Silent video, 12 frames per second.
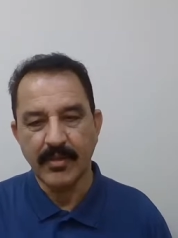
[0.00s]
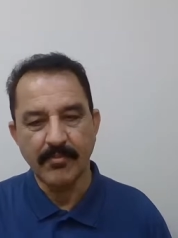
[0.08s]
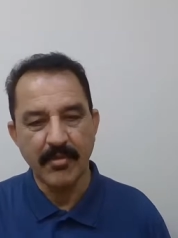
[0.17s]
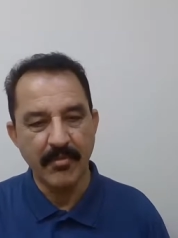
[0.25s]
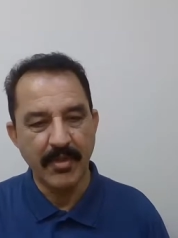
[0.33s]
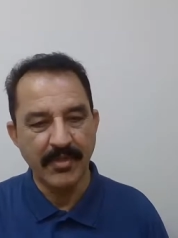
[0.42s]

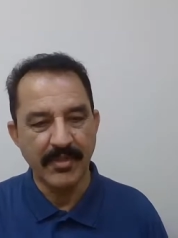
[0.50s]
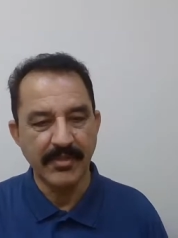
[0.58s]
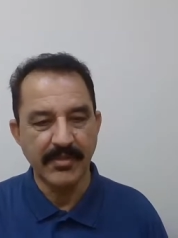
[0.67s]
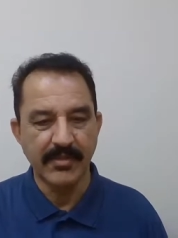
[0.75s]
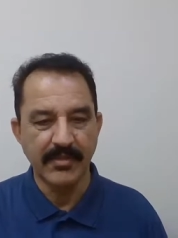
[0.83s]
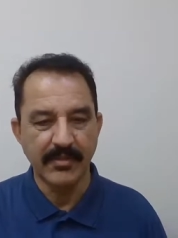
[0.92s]

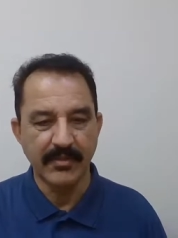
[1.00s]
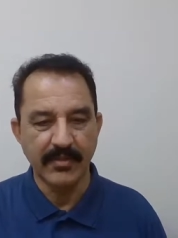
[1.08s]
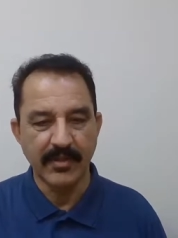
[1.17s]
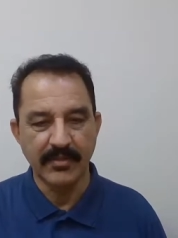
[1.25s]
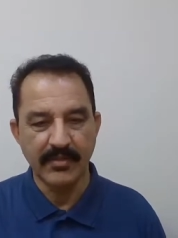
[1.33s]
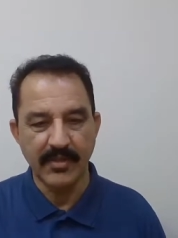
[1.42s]
capabilities
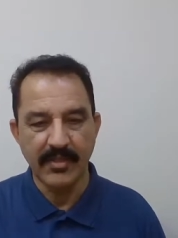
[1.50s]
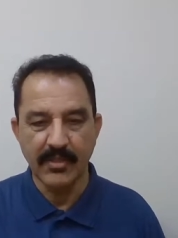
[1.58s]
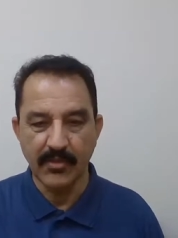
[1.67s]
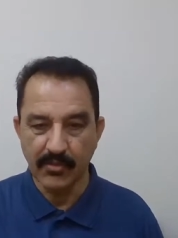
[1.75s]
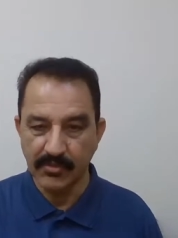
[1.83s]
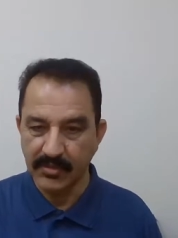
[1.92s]
that
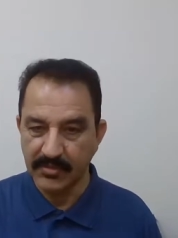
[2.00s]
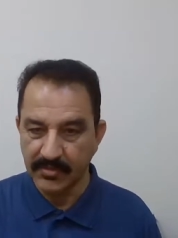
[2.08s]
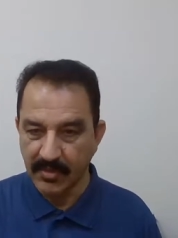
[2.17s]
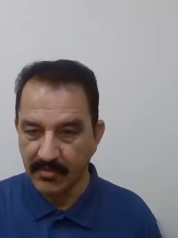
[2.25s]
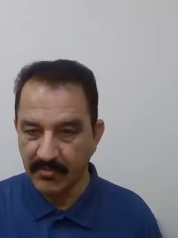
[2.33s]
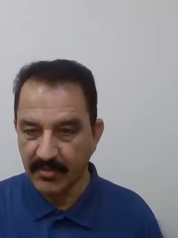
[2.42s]
include the
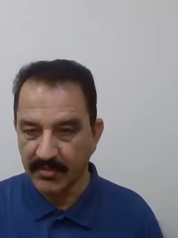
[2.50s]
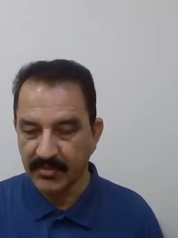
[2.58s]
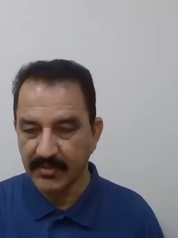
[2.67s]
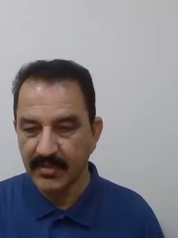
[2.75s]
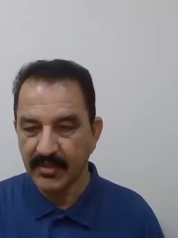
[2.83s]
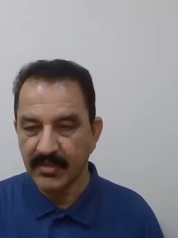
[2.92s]

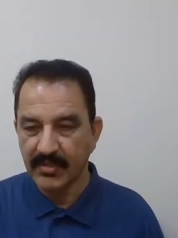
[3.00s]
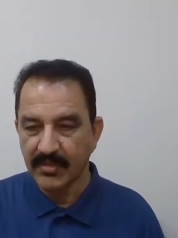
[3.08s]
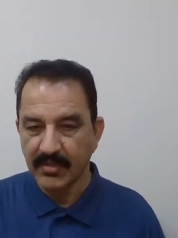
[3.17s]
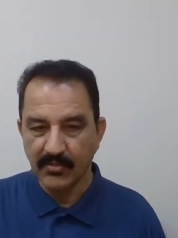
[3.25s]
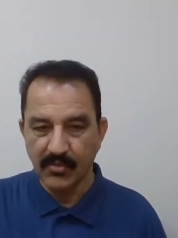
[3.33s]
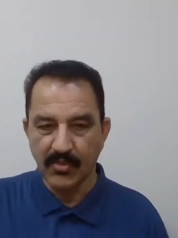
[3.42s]
stormwater
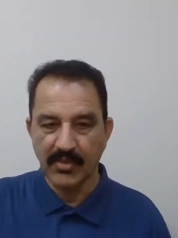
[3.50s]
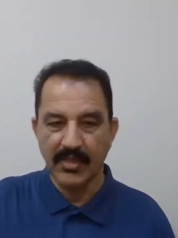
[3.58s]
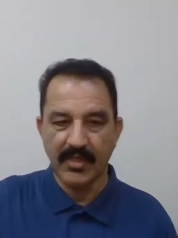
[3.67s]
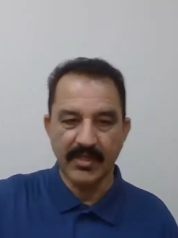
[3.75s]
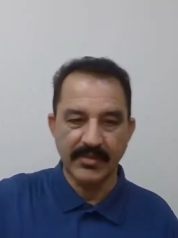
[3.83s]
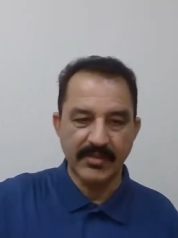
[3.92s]
to
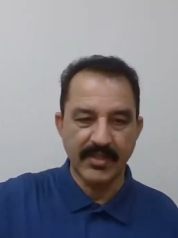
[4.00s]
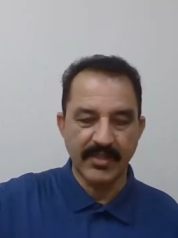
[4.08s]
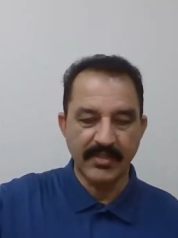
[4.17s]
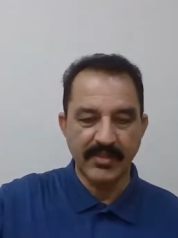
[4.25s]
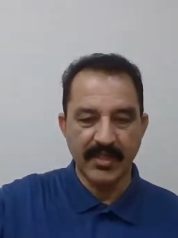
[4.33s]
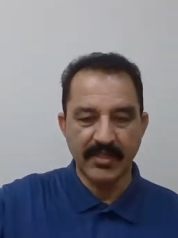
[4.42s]
analyze the
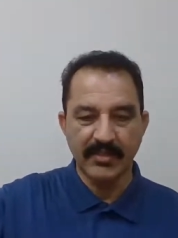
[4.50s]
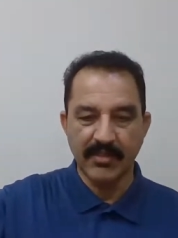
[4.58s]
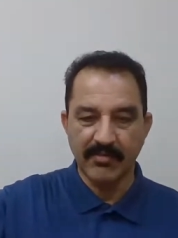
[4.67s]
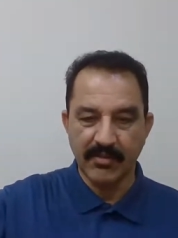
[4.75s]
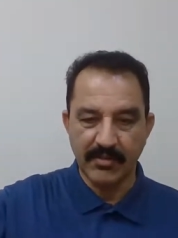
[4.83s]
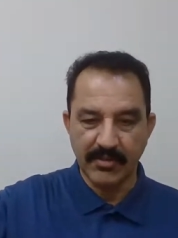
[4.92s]
design,
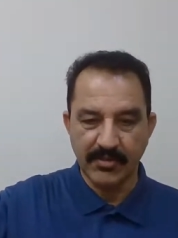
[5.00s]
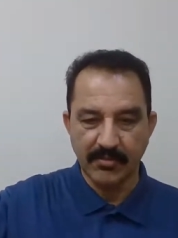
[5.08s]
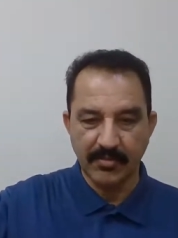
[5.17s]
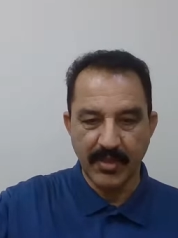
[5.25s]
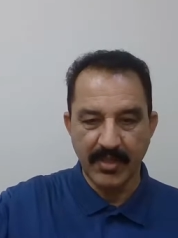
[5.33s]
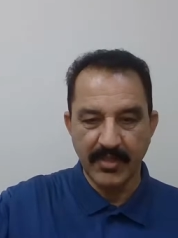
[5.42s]
the water
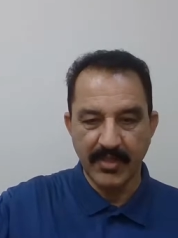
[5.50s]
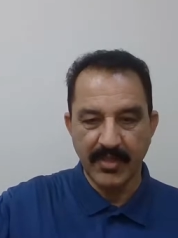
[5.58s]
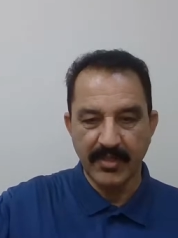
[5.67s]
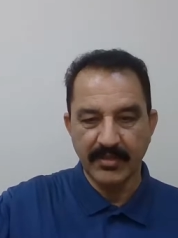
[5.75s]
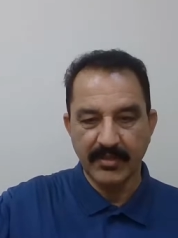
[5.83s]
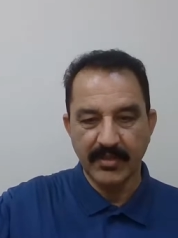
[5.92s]
supply,
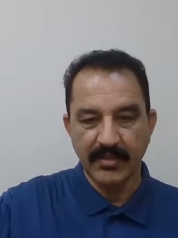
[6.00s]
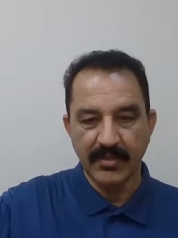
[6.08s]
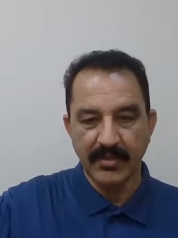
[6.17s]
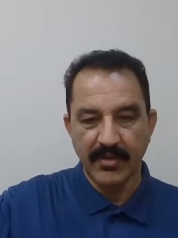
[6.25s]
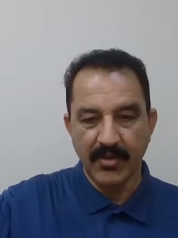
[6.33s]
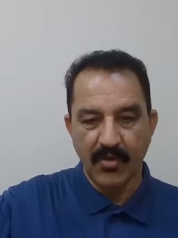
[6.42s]
and the
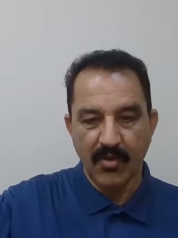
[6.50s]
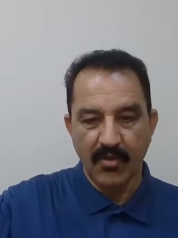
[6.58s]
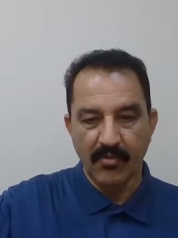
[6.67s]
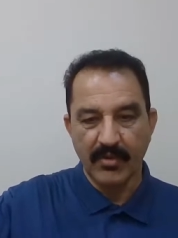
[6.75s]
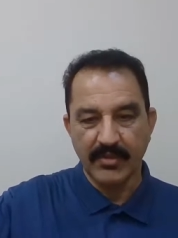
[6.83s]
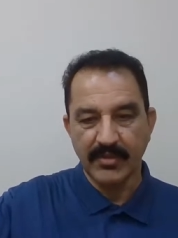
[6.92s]

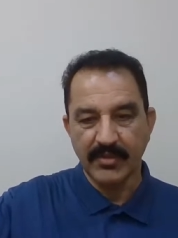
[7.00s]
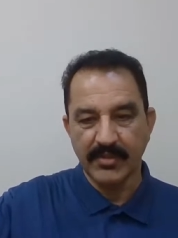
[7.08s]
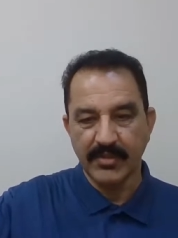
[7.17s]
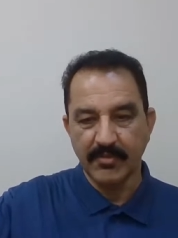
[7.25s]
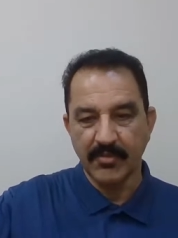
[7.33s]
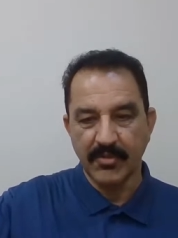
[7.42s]
water
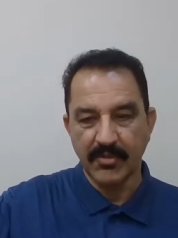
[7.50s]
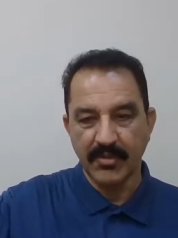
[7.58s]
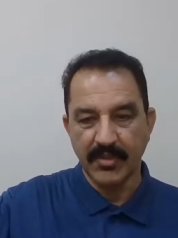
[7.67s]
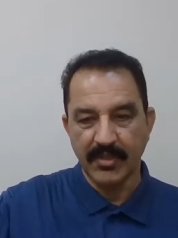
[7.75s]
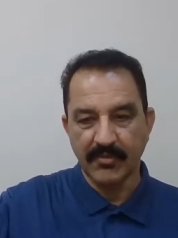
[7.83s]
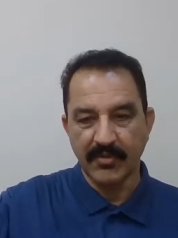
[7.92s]

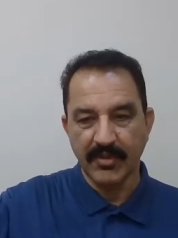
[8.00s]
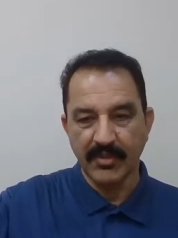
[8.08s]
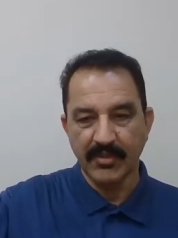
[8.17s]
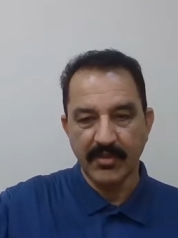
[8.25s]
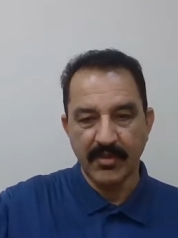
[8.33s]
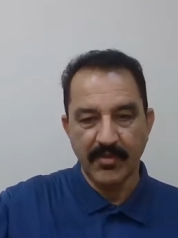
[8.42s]
distribution network
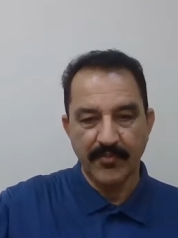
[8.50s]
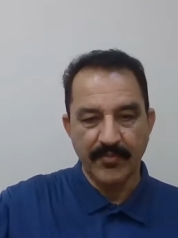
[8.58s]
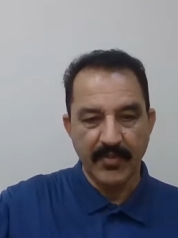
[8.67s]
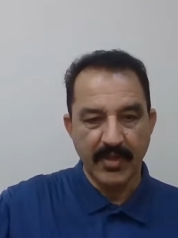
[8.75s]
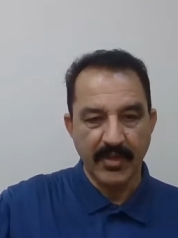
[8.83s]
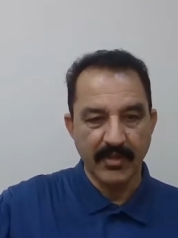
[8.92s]

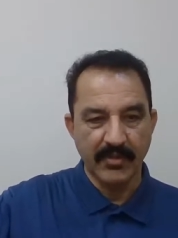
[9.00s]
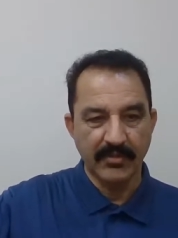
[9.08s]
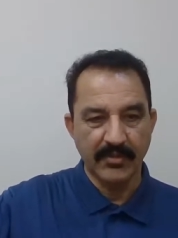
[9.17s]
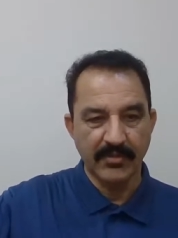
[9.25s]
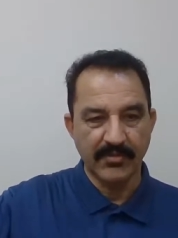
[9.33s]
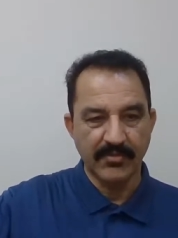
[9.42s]

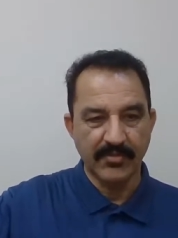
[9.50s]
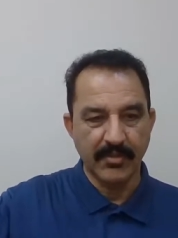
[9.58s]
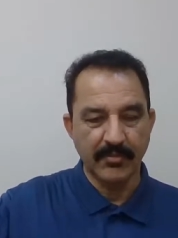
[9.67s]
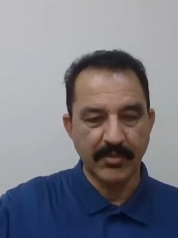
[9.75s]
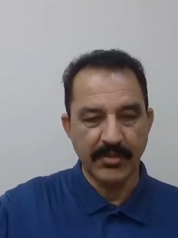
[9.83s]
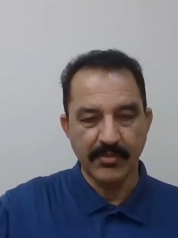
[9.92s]
from
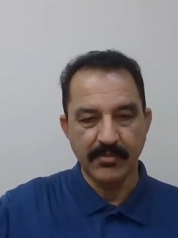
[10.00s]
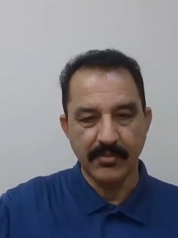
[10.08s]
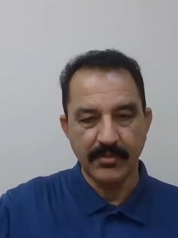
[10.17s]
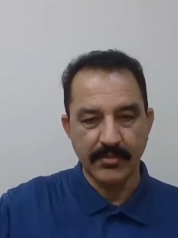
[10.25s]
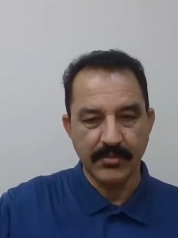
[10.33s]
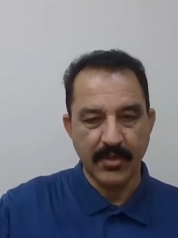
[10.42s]
the
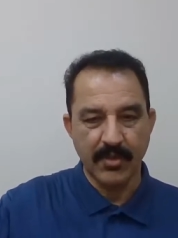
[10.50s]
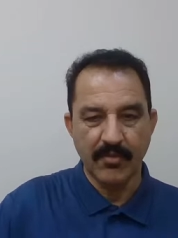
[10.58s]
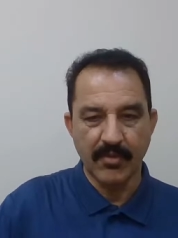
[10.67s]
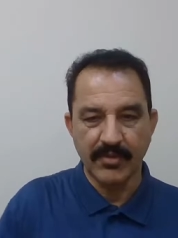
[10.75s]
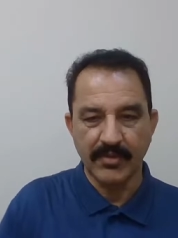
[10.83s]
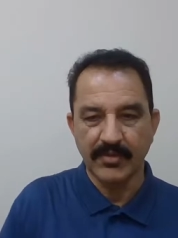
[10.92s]

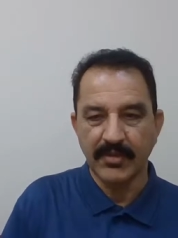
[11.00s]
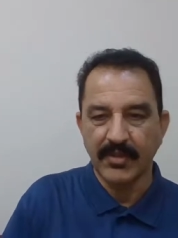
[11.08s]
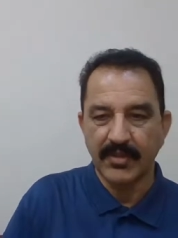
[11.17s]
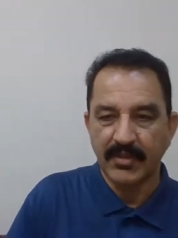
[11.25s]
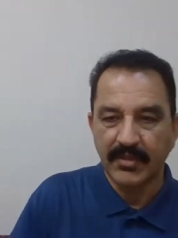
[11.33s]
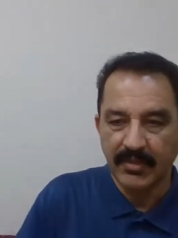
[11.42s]
stormwater,
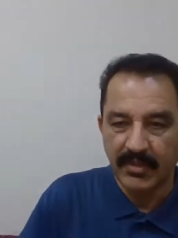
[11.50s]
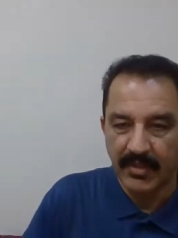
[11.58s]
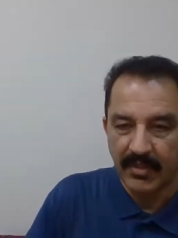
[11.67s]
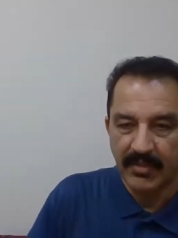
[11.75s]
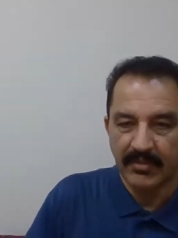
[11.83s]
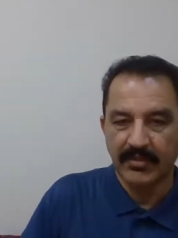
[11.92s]

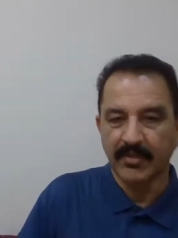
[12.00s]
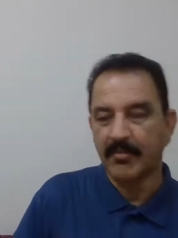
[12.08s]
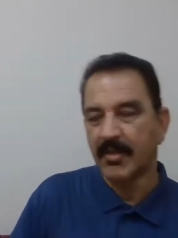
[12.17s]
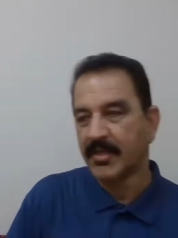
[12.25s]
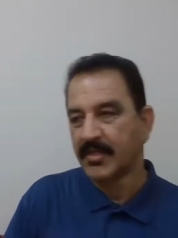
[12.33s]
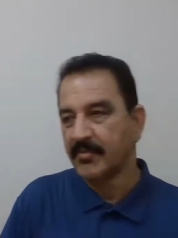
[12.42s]
the
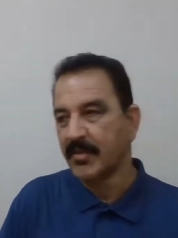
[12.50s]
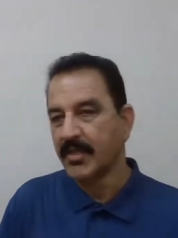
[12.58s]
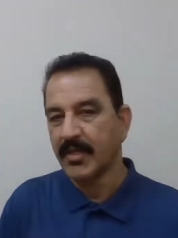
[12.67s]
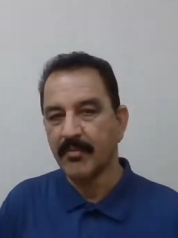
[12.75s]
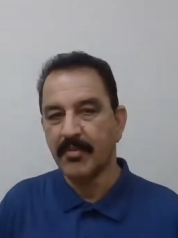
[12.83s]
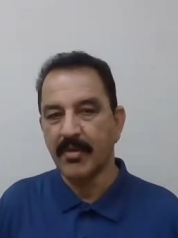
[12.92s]

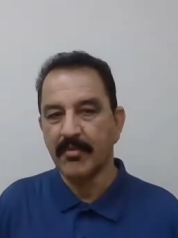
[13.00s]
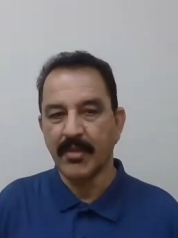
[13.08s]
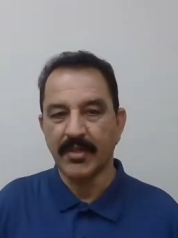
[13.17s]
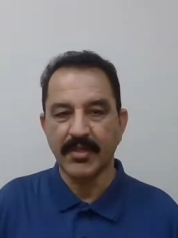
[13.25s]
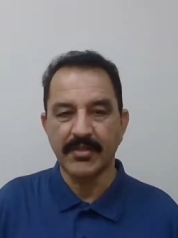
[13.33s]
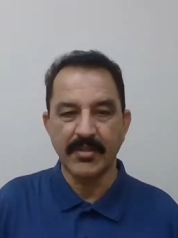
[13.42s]
management
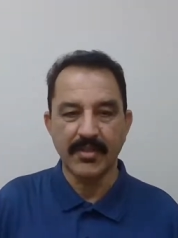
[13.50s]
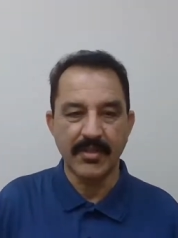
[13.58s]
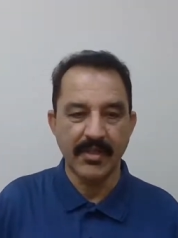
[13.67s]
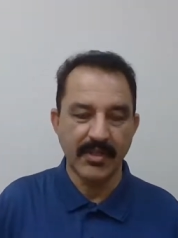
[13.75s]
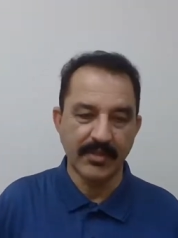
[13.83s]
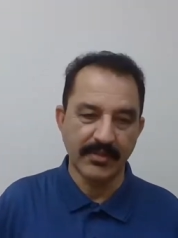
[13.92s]

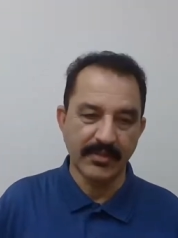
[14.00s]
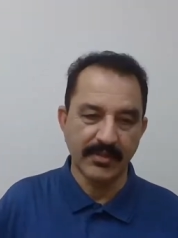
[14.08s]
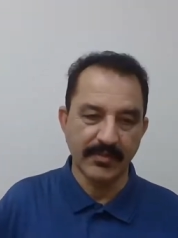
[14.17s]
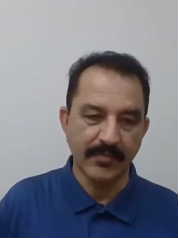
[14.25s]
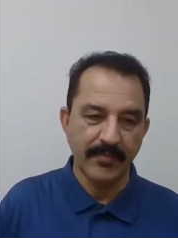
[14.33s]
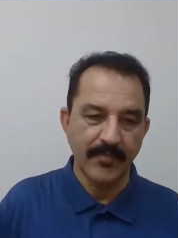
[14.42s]
implementation, and
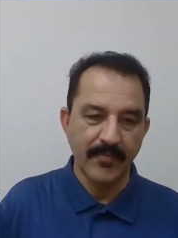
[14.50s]
the